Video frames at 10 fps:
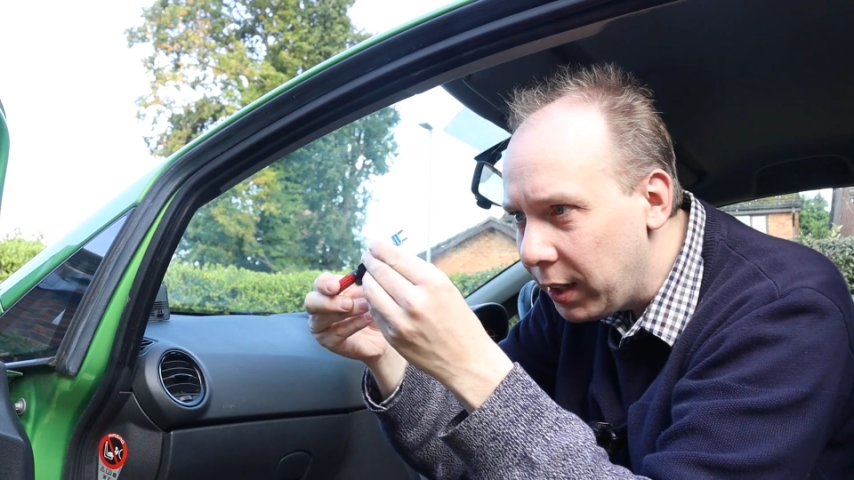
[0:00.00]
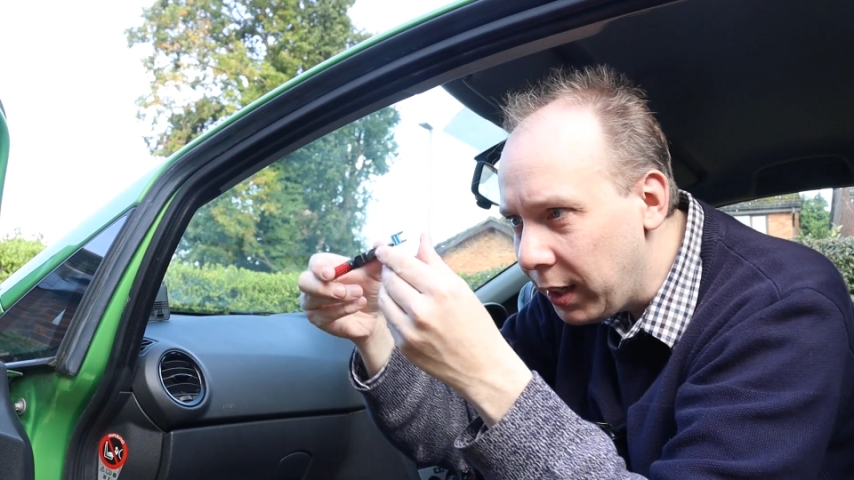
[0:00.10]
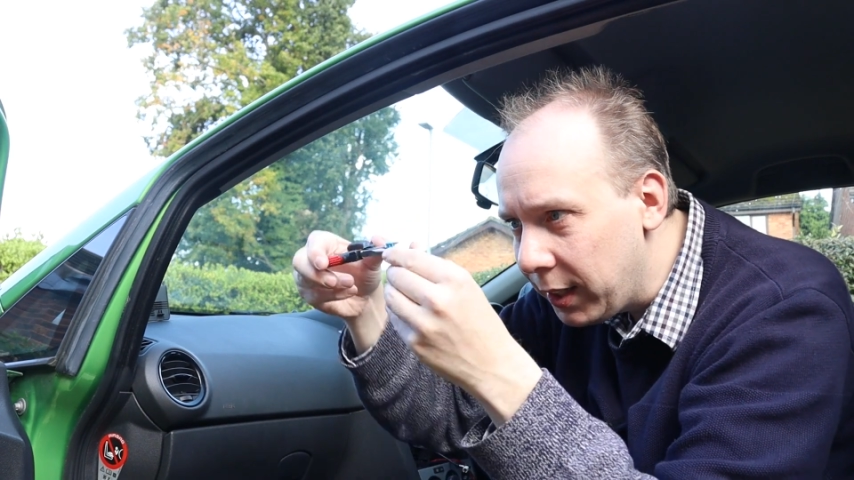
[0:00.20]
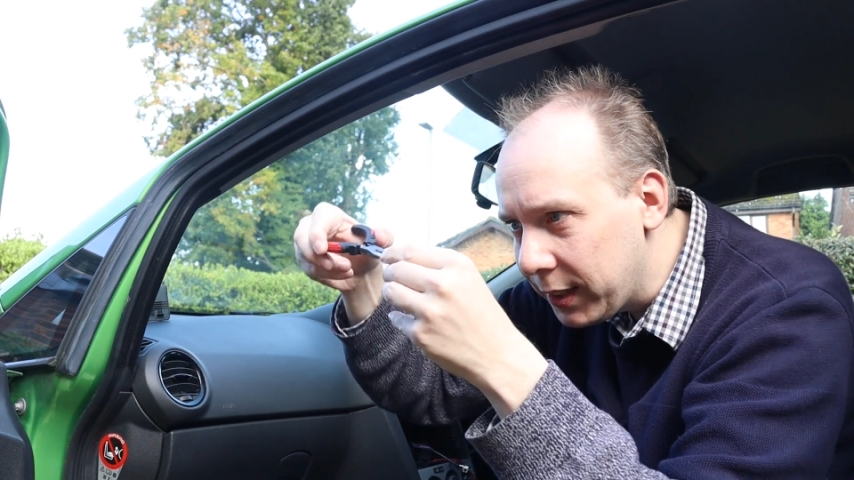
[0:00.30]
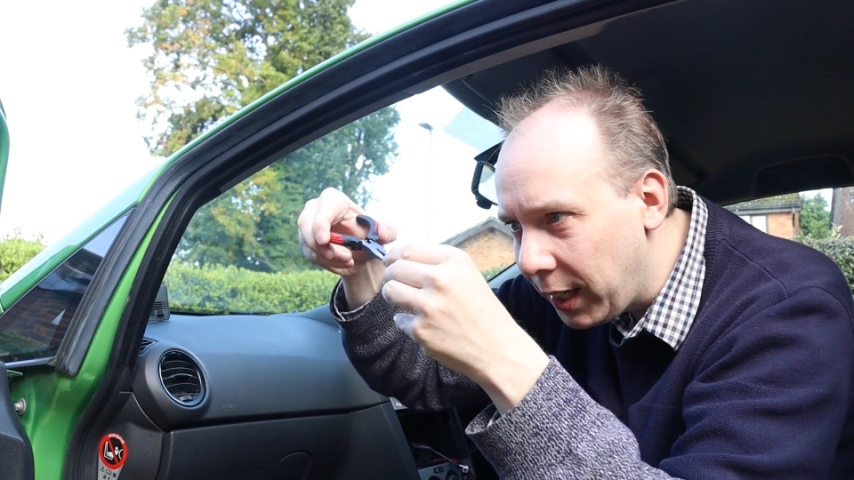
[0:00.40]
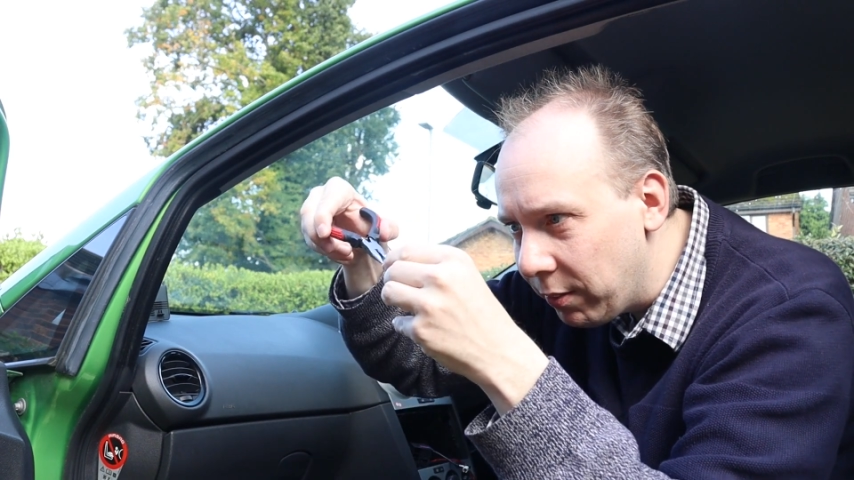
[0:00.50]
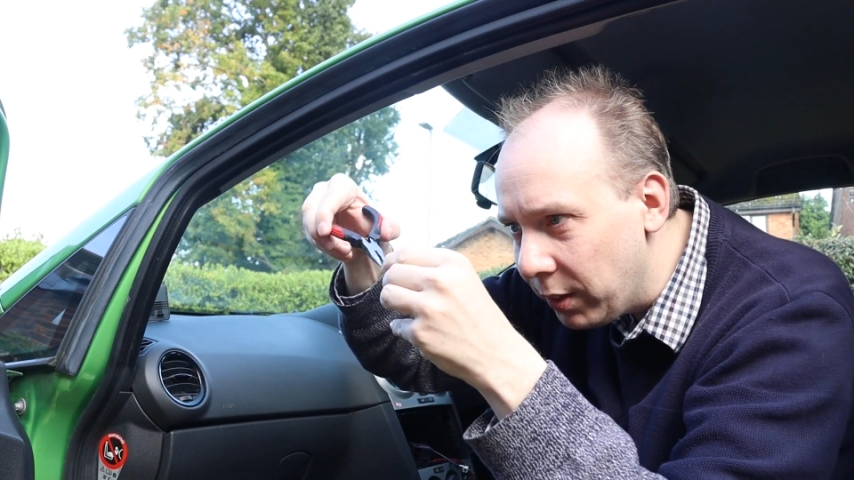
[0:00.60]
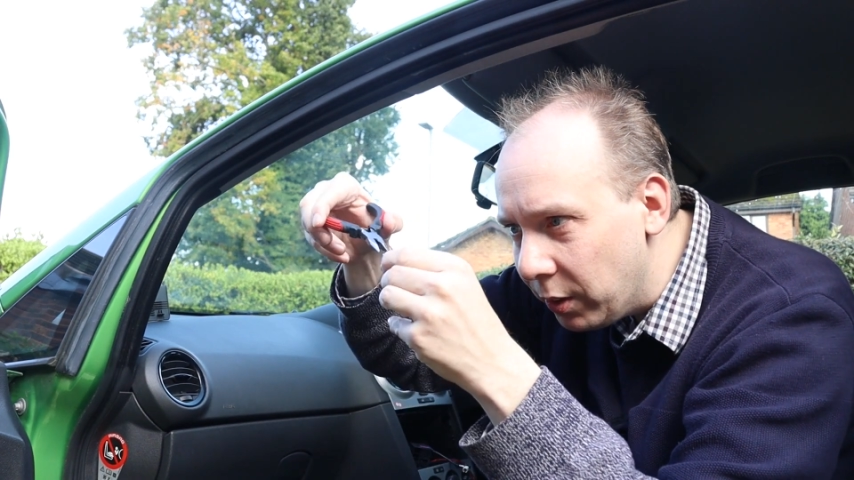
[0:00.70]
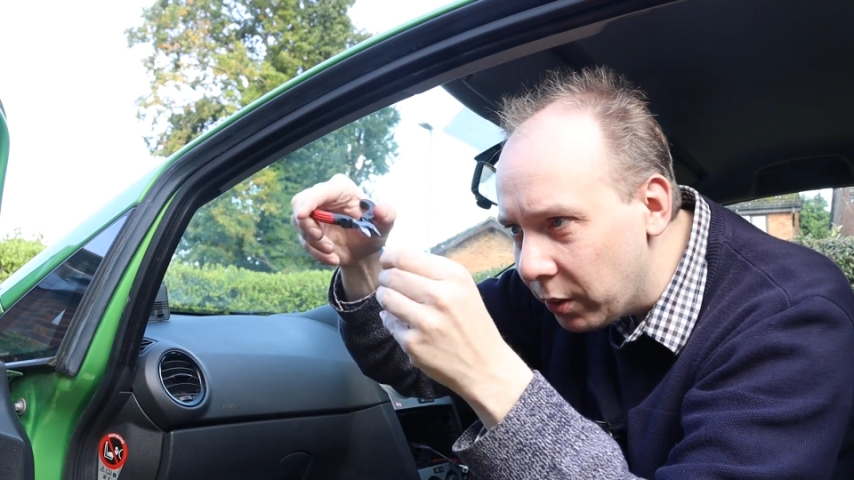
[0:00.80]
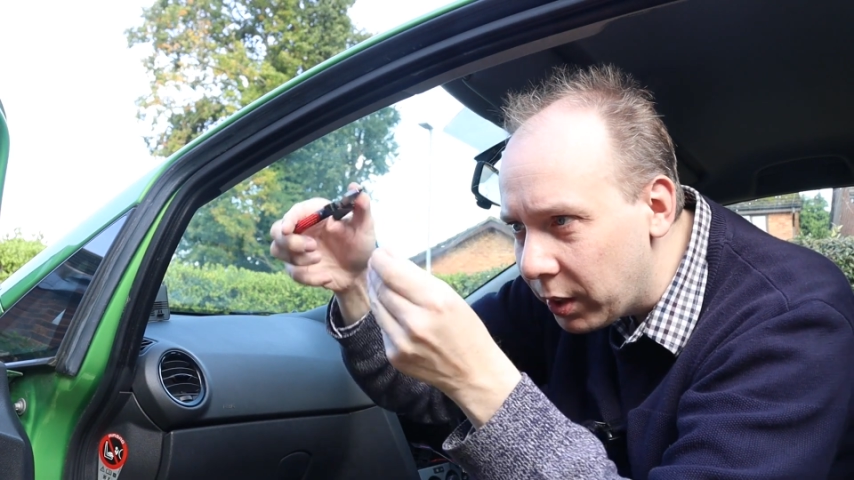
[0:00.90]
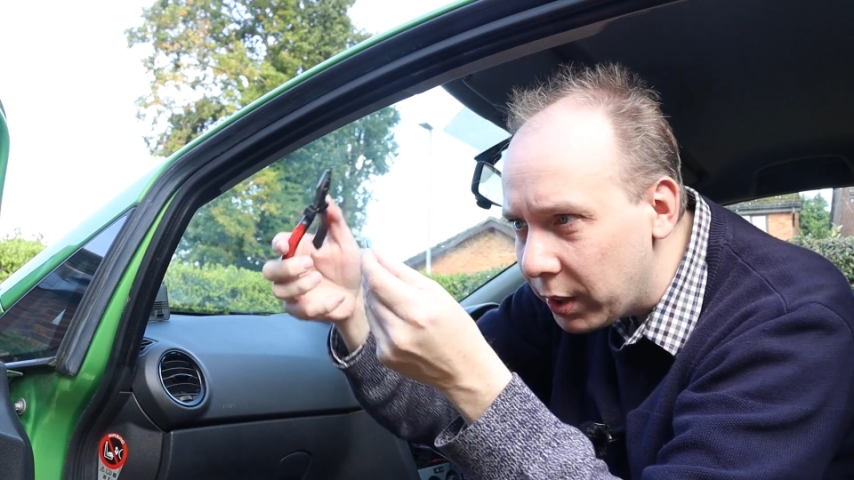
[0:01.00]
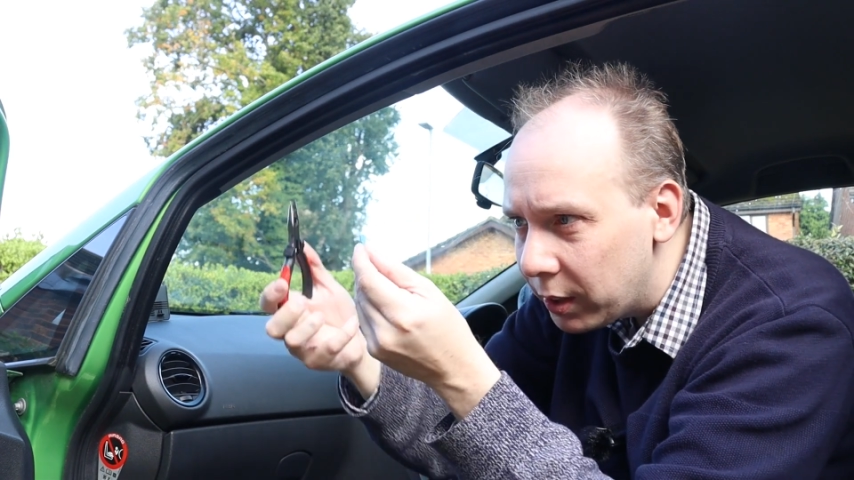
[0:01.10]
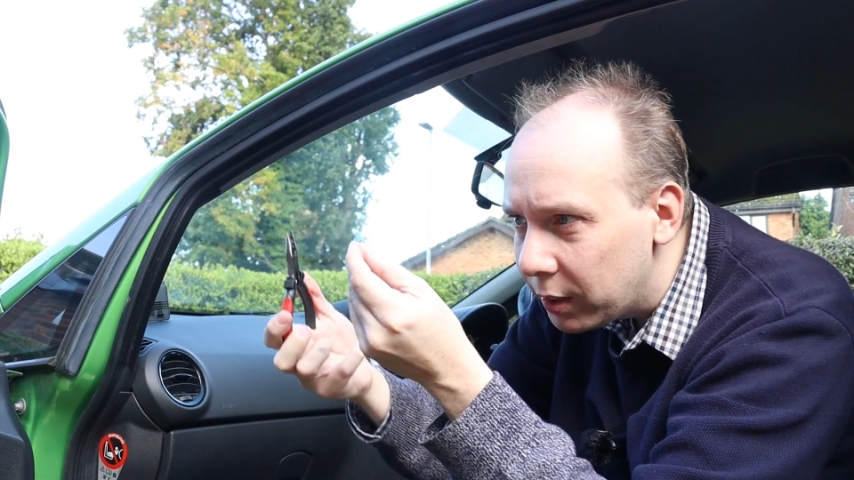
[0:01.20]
let's have a look.